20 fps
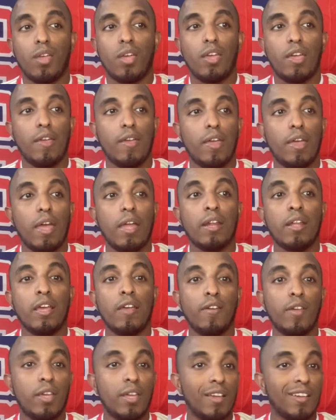And
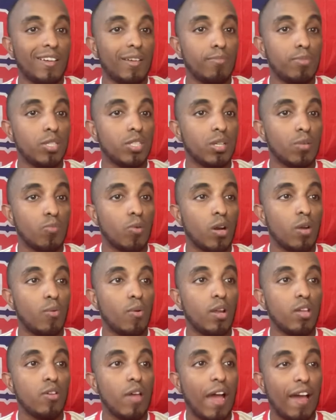it can be somewhere where
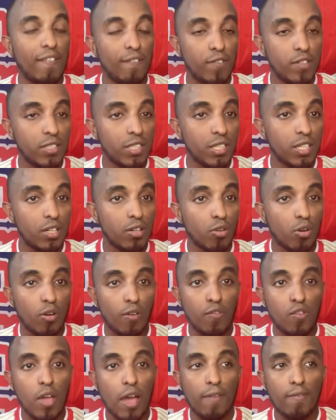you have visited or
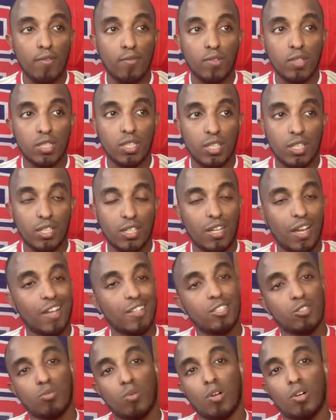if you haven't visited. I
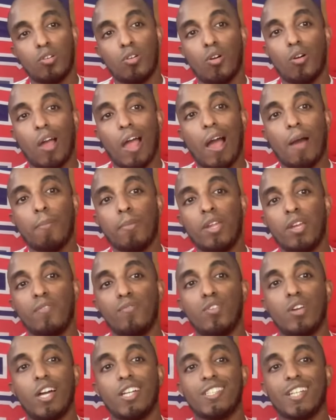just want to know how many of
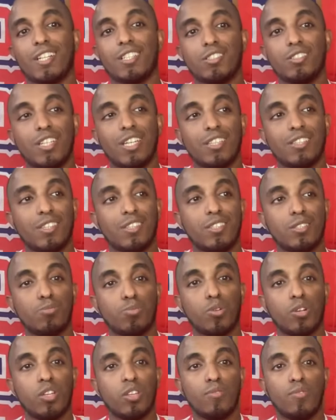you guys actually get to this
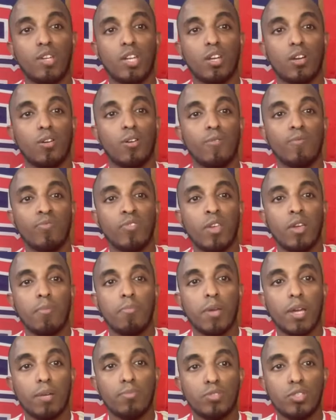point of the video.
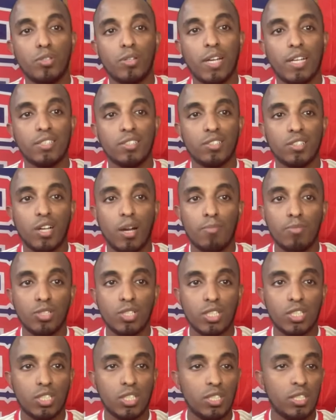Big up to you guys in the comment
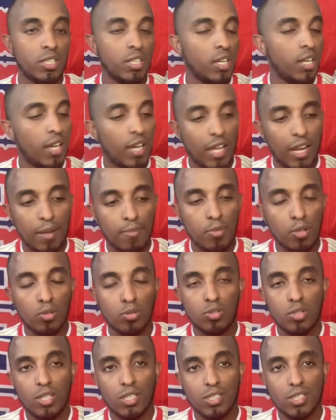section. And let me know
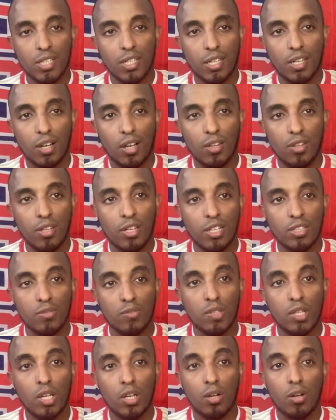what you guys think on the next
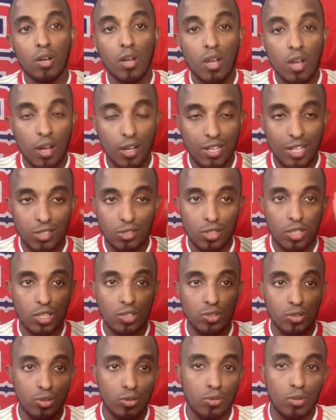video. Catch you
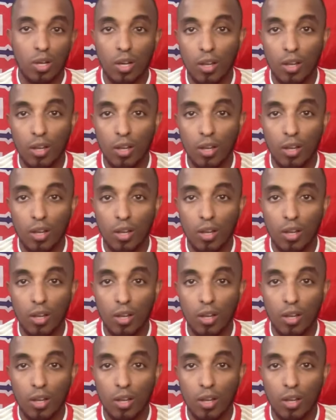guys soon.